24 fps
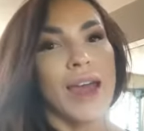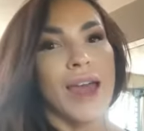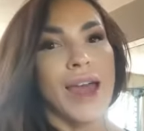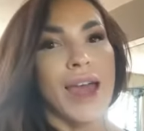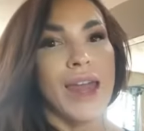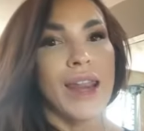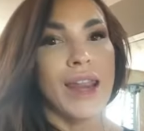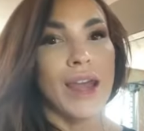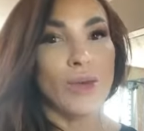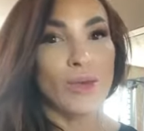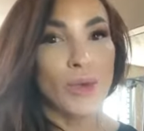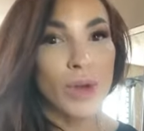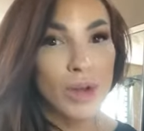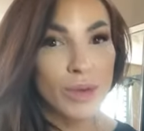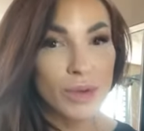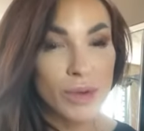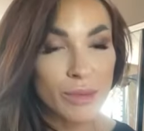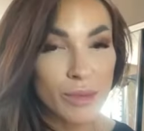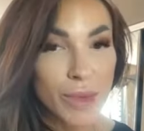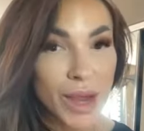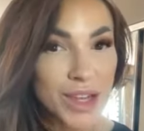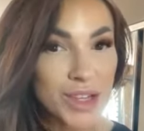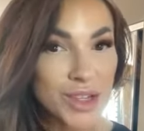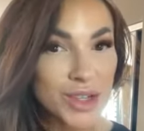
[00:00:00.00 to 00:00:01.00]
And I want to
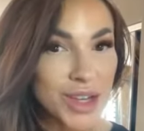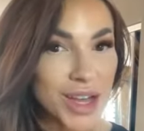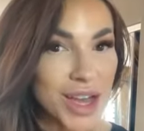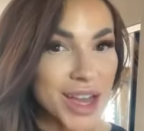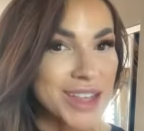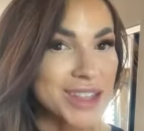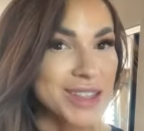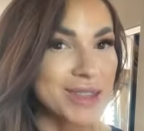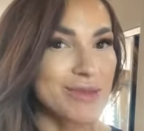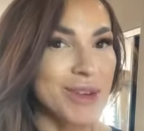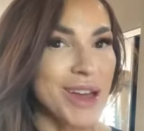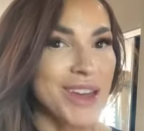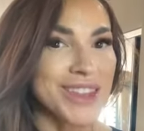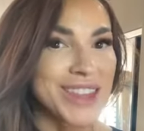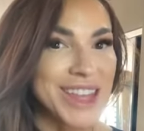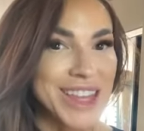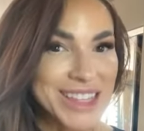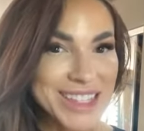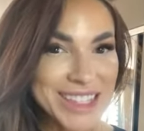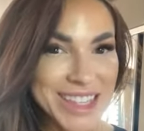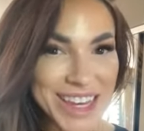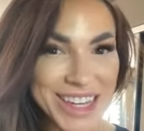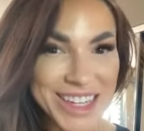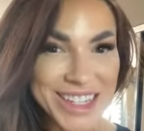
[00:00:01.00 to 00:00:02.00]
remind you guys about
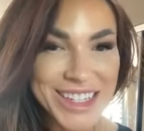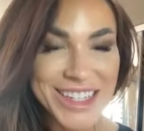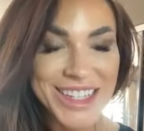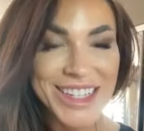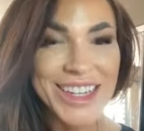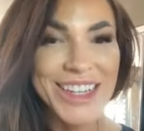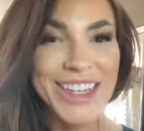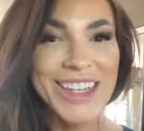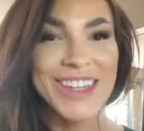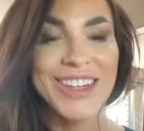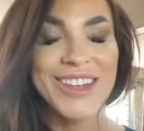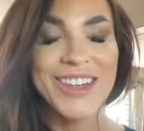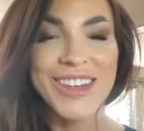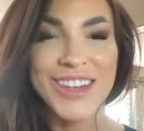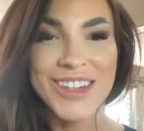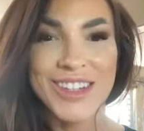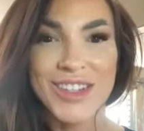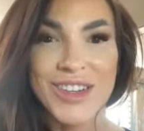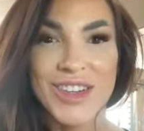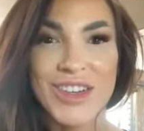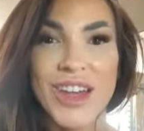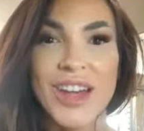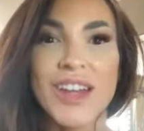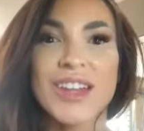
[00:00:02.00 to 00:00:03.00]
that section in your
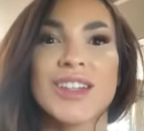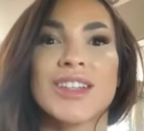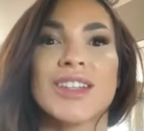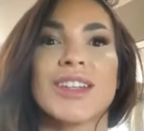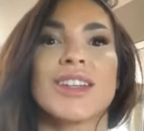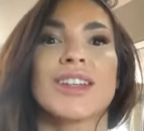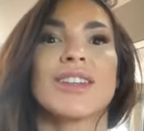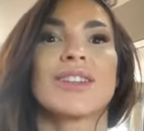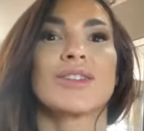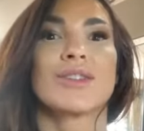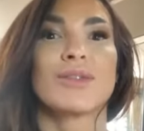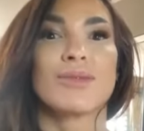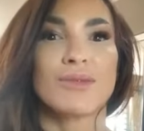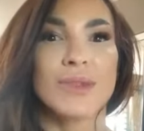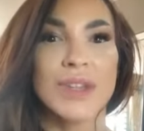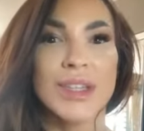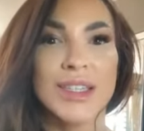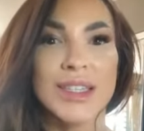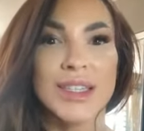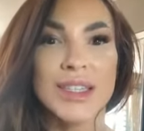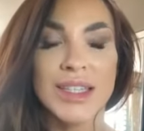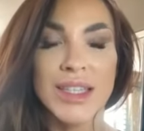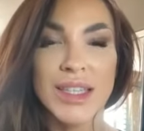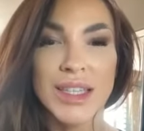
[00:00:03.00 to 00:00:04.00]
introduction, the
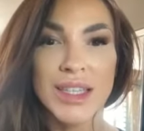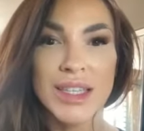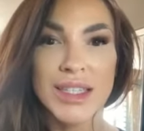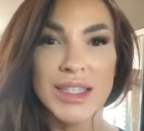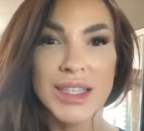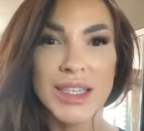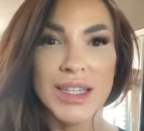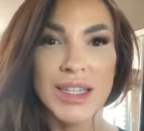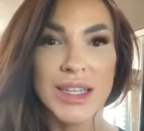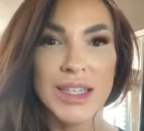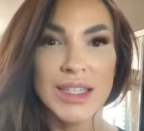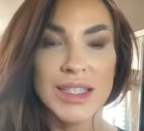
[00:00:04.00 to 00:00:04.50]
reason to listen.